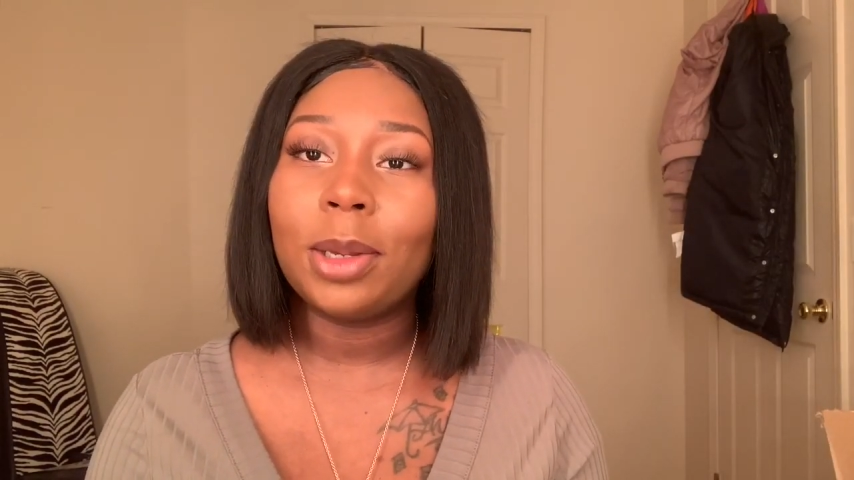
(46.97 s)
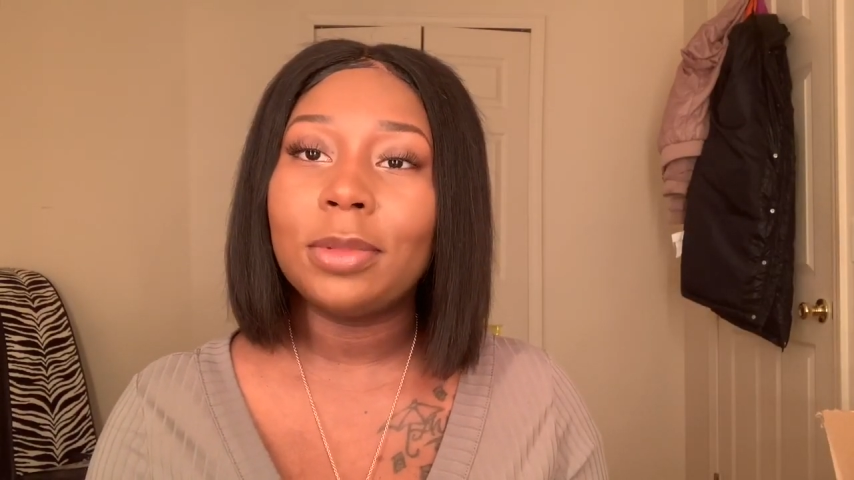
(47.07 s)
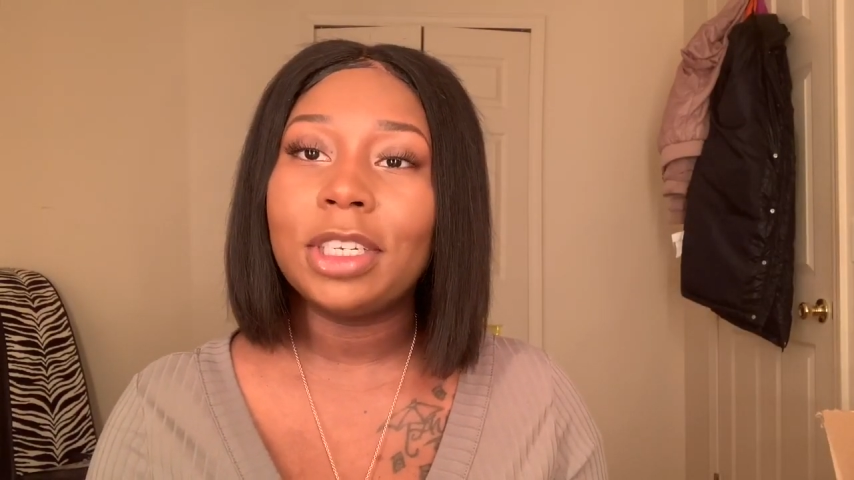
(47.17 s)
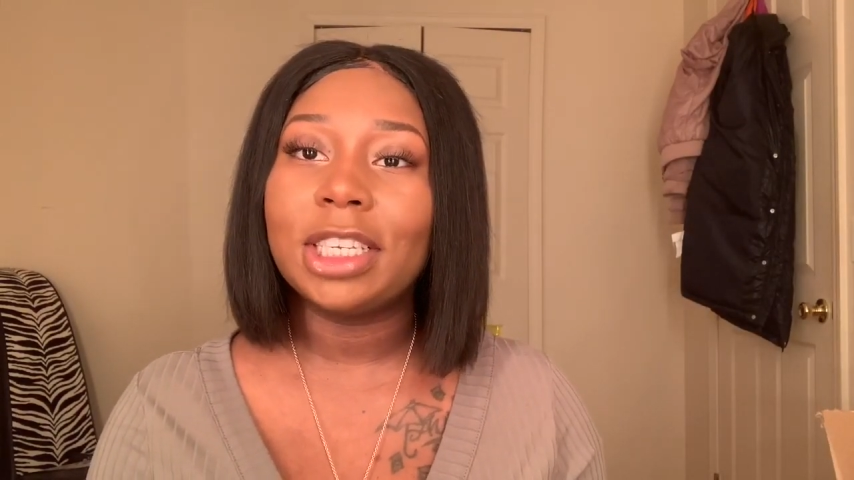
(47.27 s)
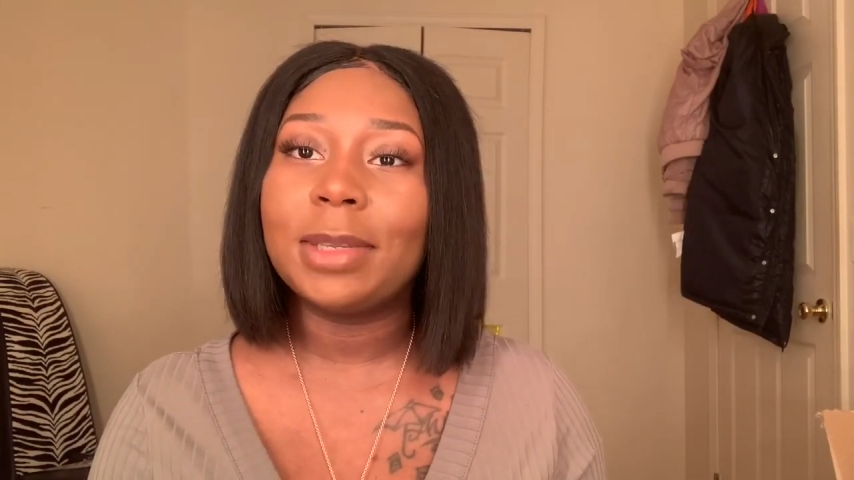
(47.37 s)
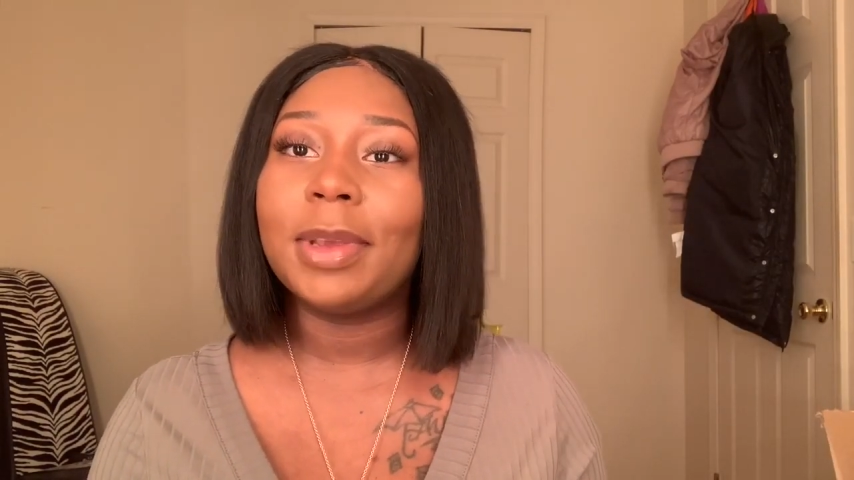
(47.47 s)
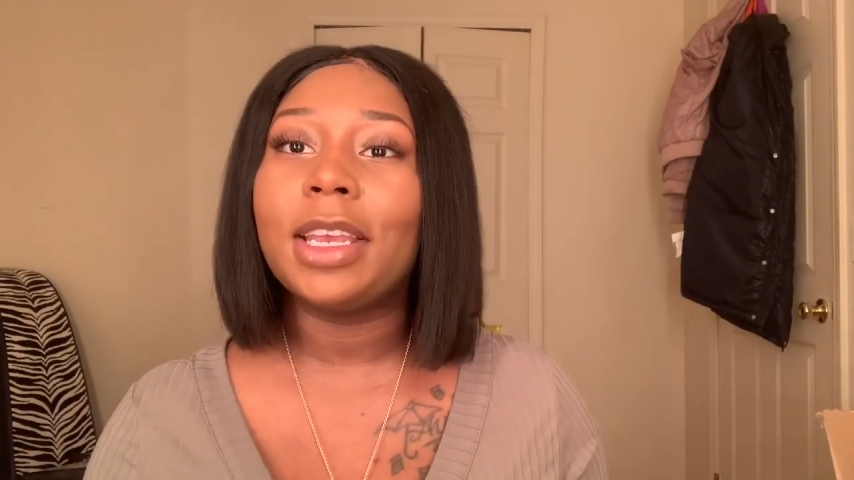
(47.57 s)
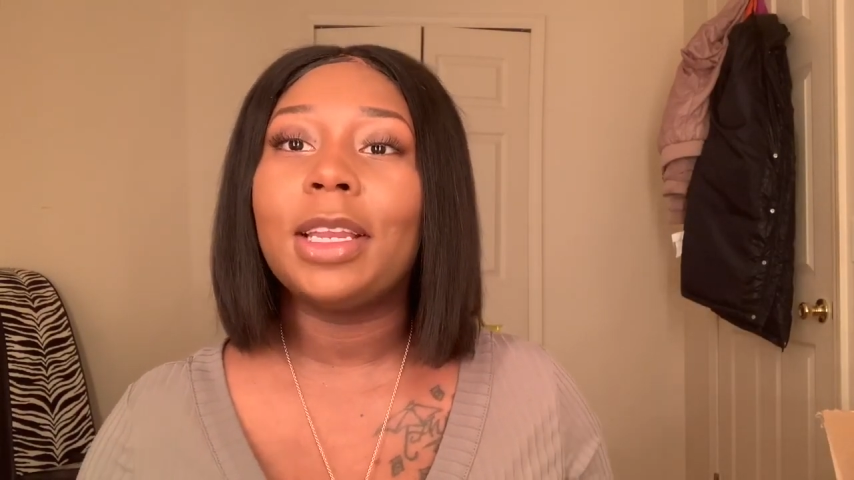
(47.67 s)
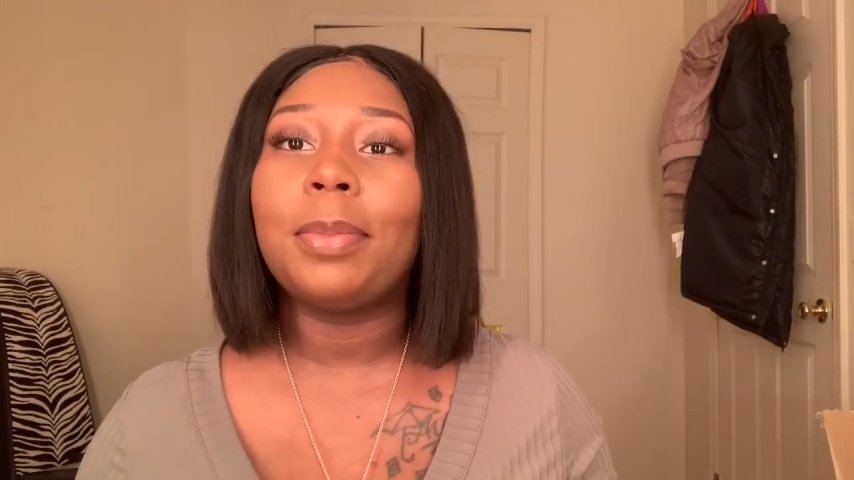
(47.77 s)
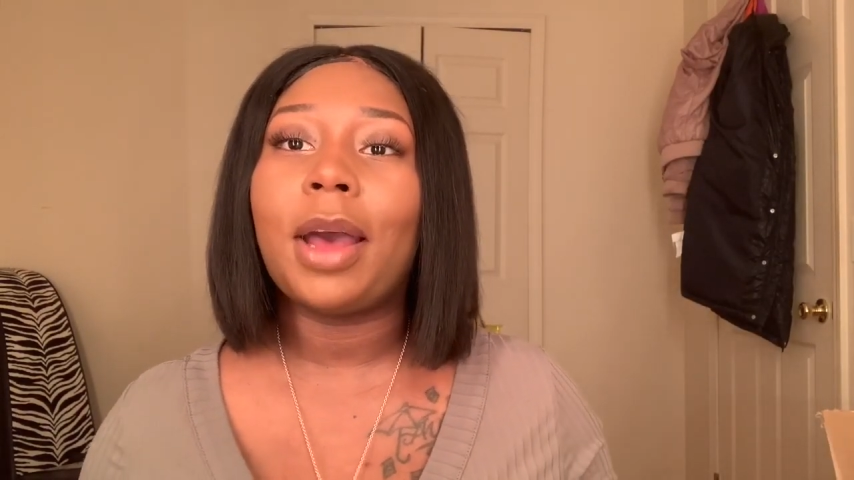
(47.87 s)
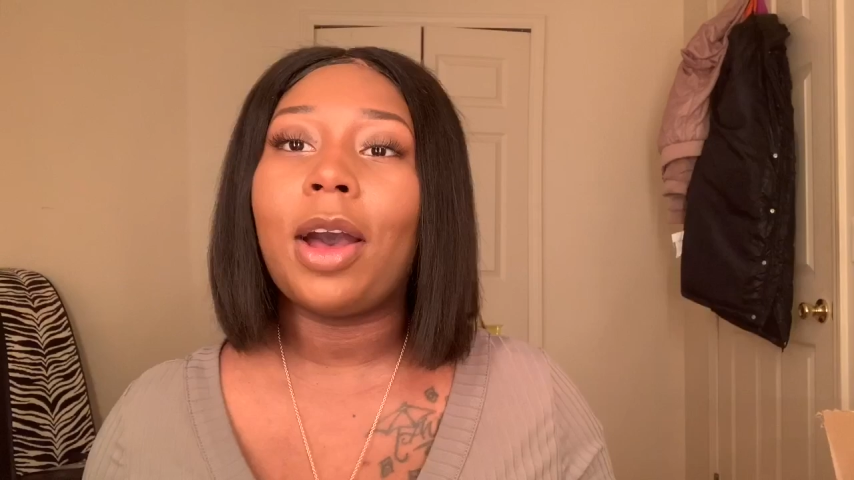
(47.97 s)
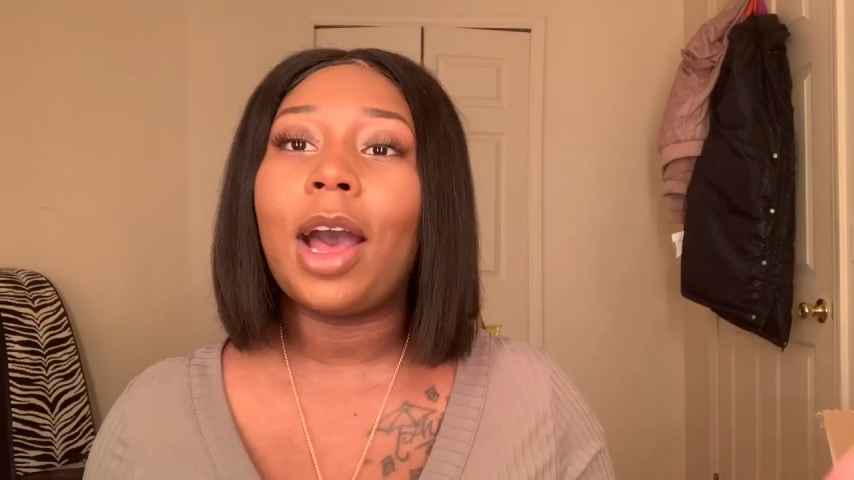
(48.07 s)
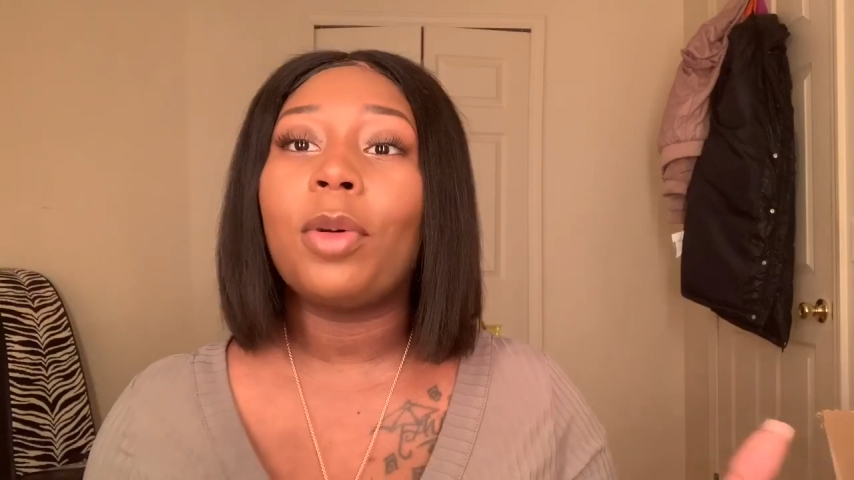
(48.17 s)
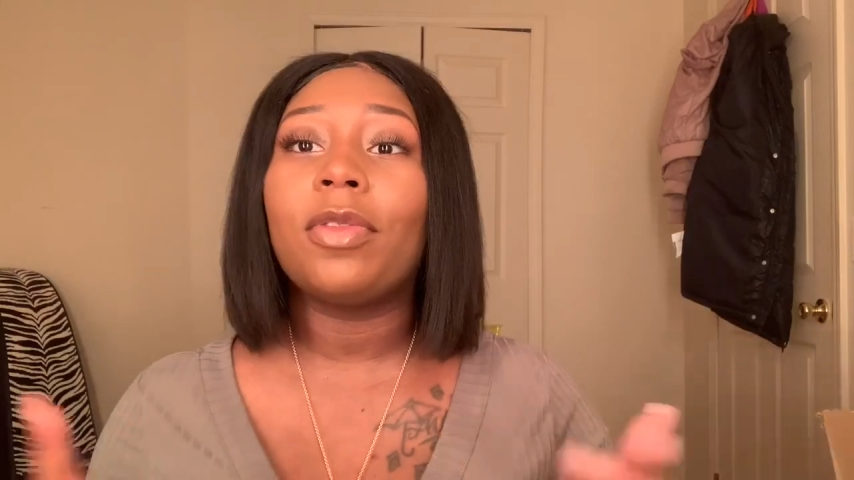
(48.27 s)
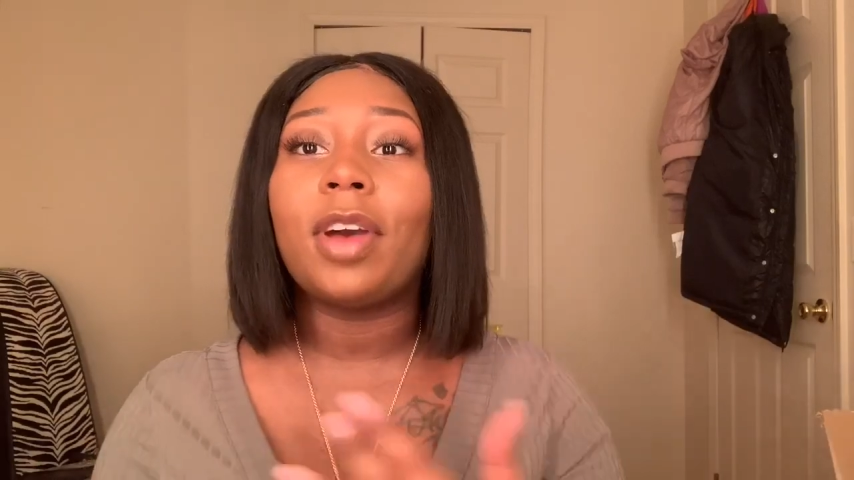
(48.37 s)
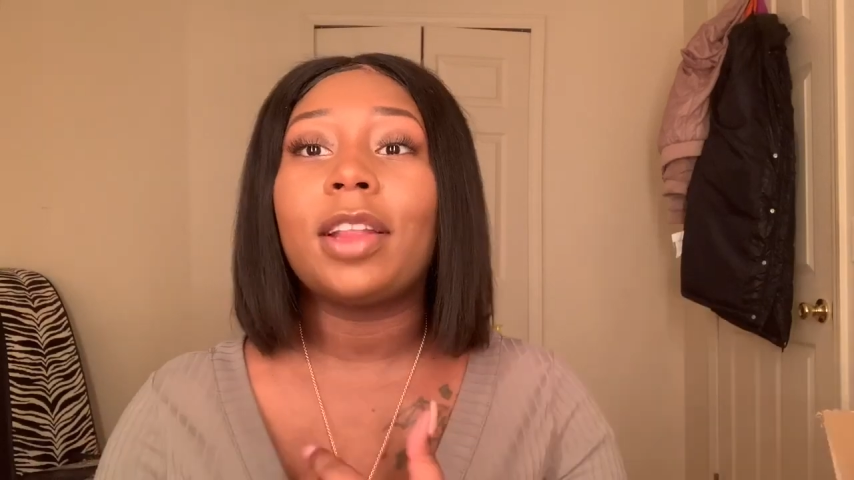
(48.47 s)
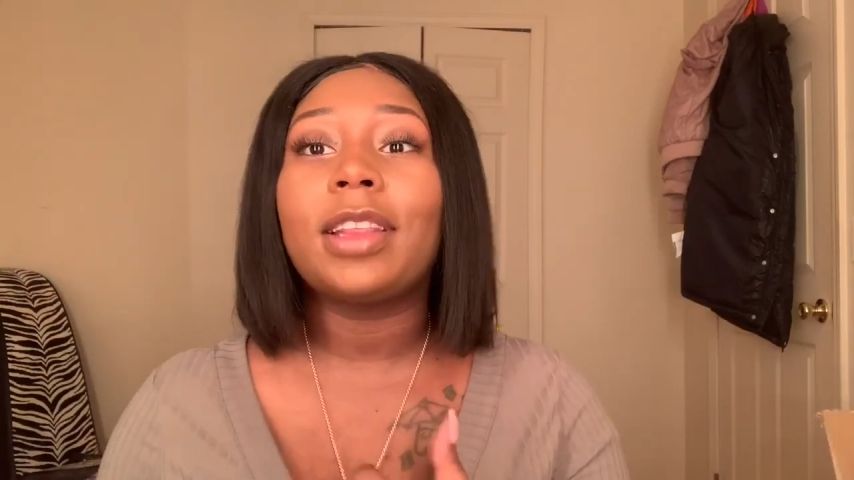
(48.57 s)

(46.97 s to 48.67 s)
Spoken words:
just speaking about how we found